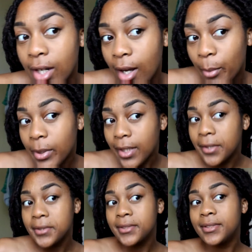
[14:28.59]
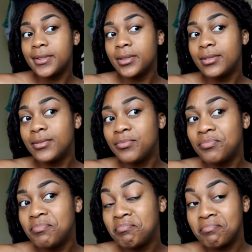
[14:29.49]
now because
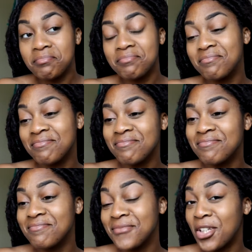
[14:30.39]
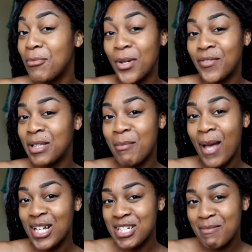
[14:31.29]
you perfectly
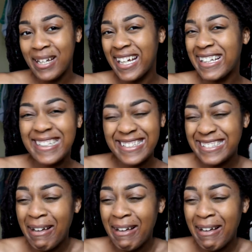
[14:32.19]
matched me, honey.